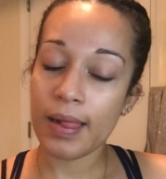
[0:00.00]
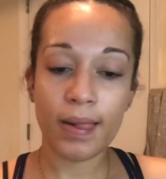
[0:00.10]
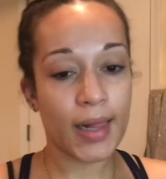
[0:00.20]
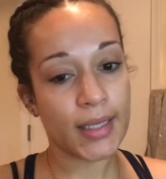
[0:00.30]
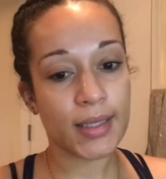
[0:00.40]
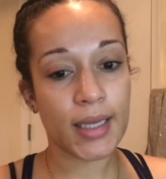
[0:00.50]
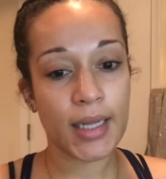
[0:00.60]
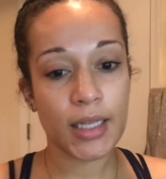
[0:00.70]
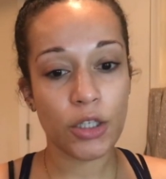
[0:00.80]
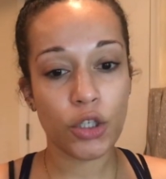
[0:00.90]
let's
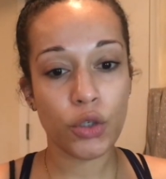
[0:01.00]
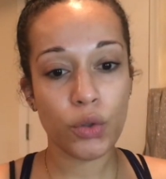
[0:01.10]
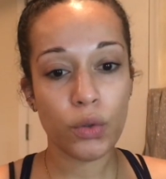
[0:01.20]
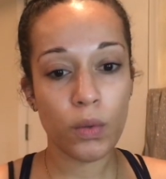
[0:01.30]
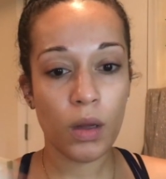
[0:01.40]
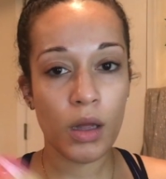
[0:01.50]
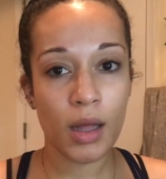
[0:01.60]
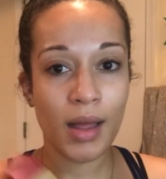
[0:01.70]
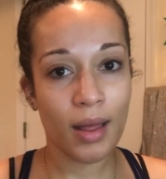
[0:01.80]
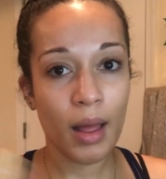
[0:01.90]
get into
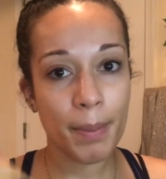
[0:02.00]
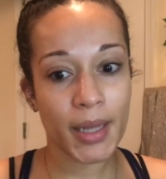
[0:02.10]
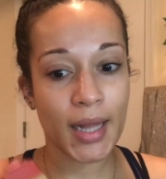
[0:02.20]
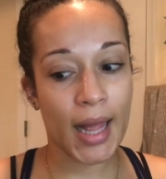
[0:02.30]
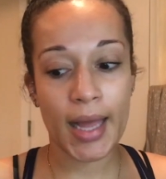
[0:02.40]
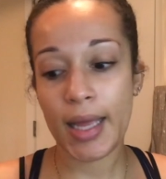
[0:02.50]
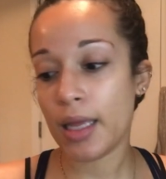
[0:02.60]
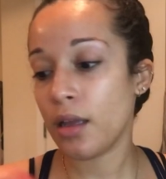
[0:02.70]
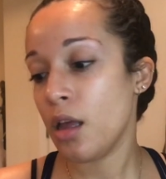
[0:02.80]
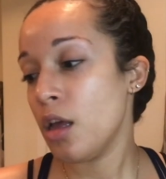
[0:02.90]

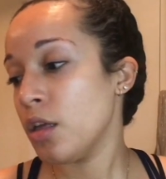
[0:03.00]
applying.